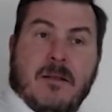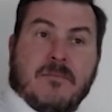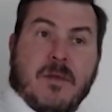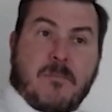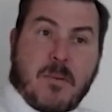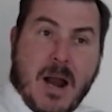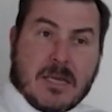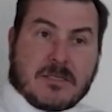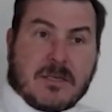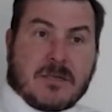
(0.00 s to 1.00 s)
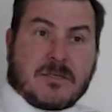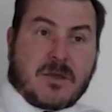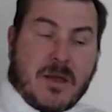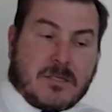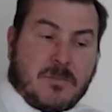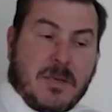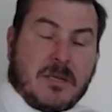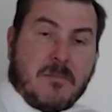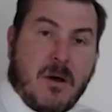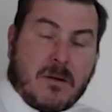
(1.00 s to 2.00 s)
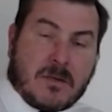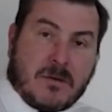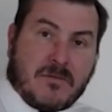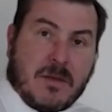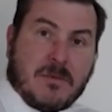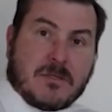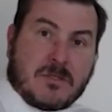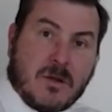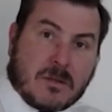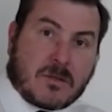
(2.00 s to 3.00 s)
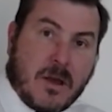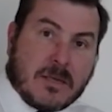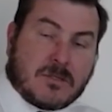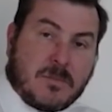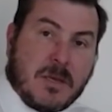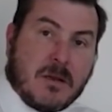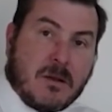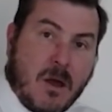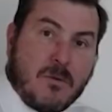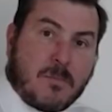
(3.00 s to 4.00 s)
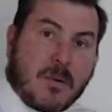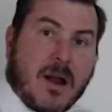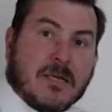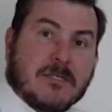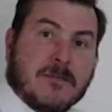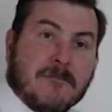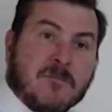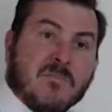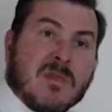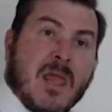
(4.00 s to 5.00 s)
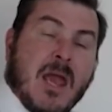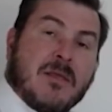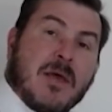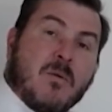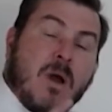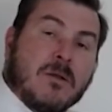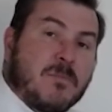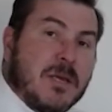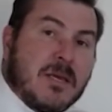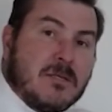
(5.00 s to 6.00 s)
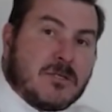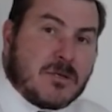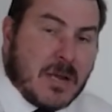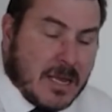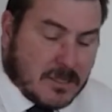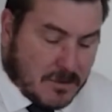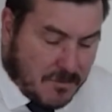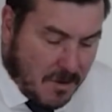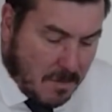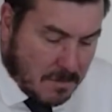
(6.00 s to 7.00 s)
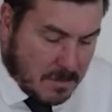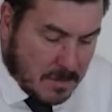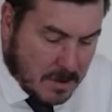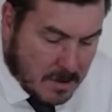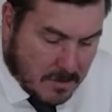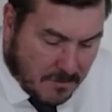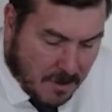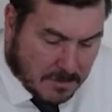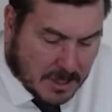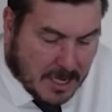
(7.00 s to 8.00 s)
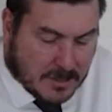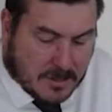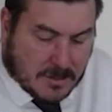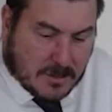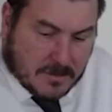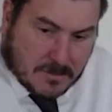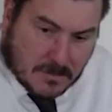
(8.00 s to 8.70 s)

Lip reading: The price that is going to be demanded of them is not going to be a low price, and they won't be insulated from justice.